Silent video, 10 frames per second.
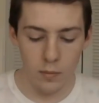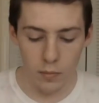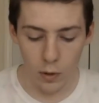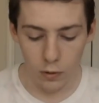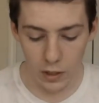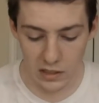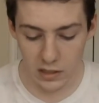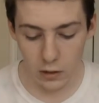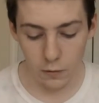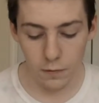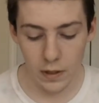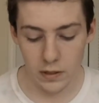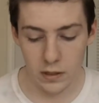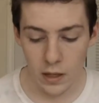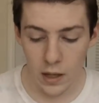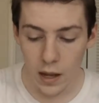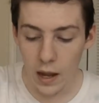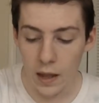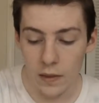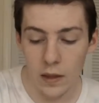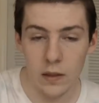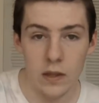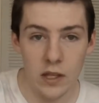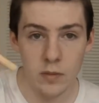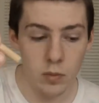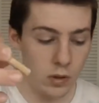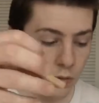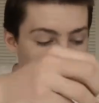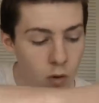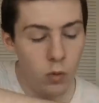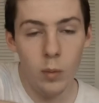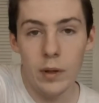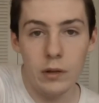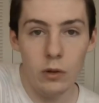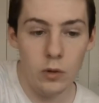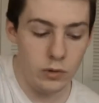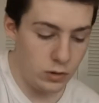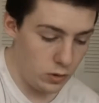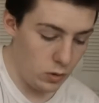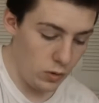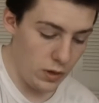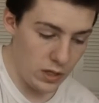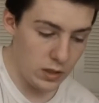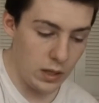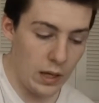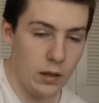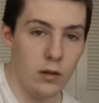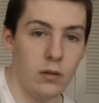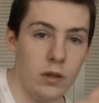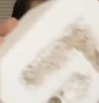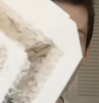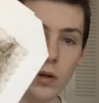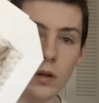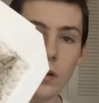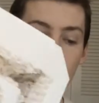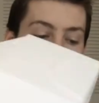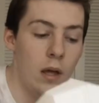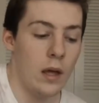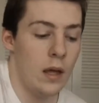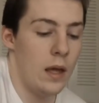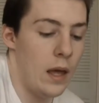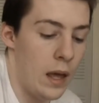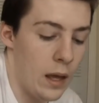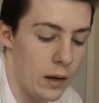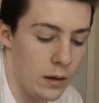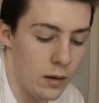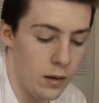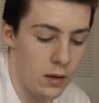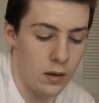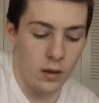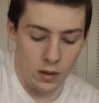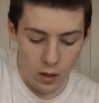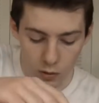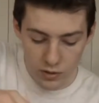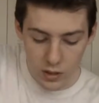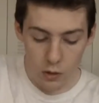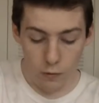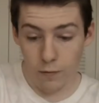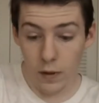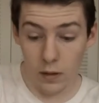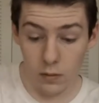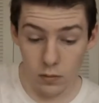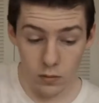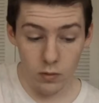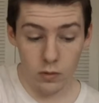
but it still fits. And then this one will be glued to this one, and it'll fit